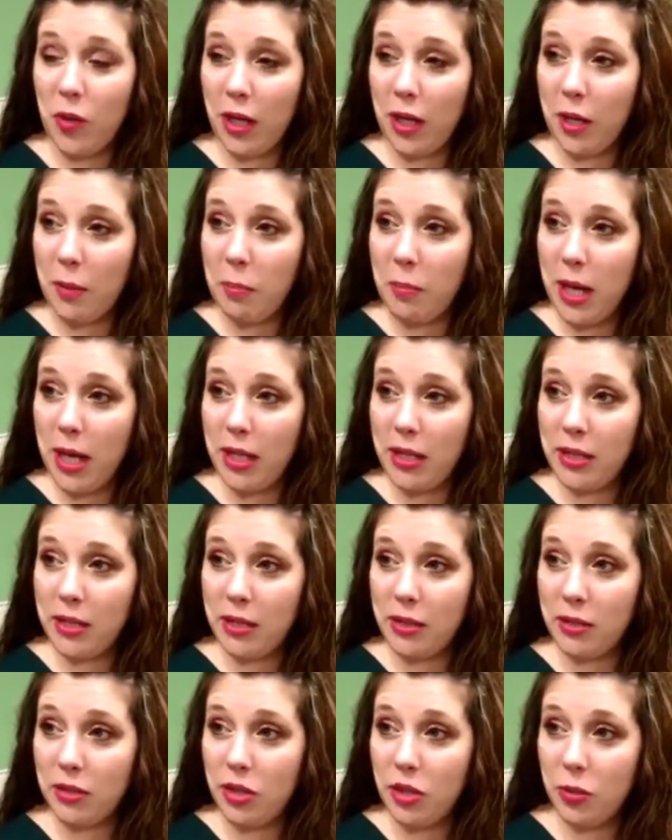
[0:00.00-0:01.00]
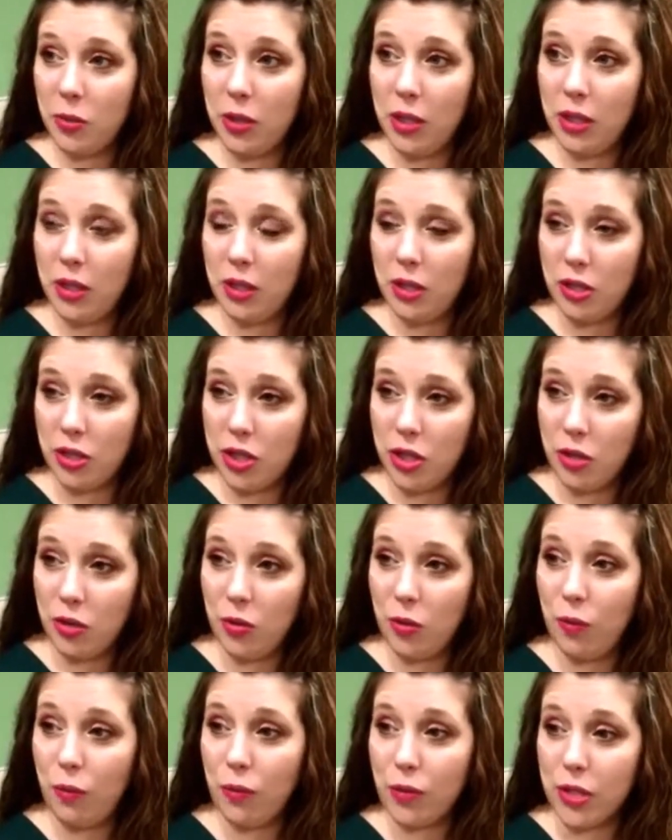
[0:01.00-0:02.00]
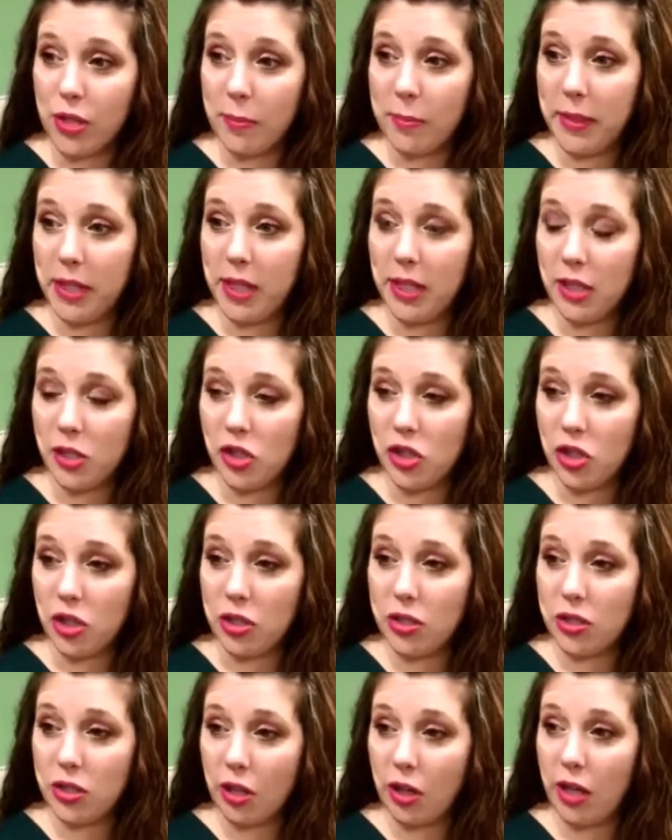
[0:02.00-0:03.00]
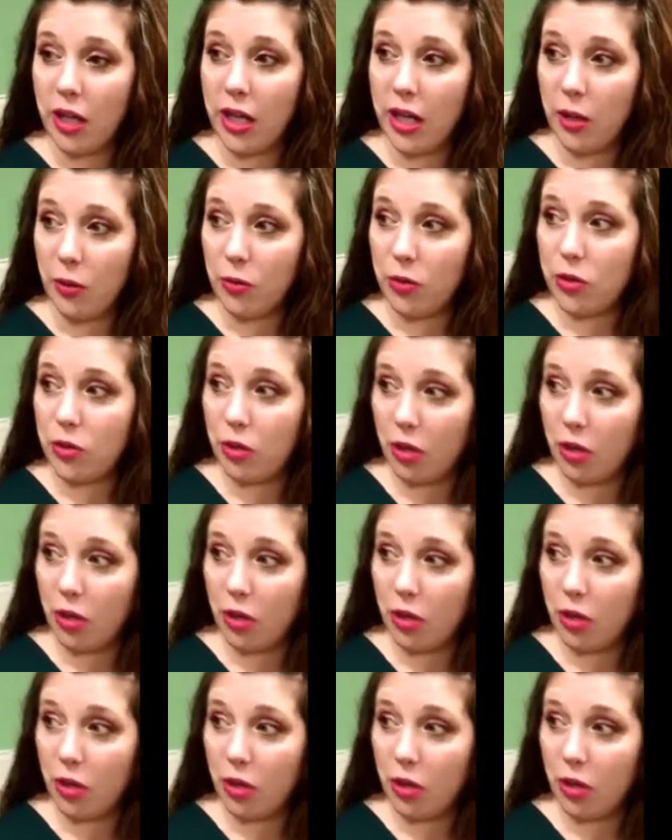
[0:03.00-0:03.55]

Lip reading: recommend doing the two for somebody that's just starting out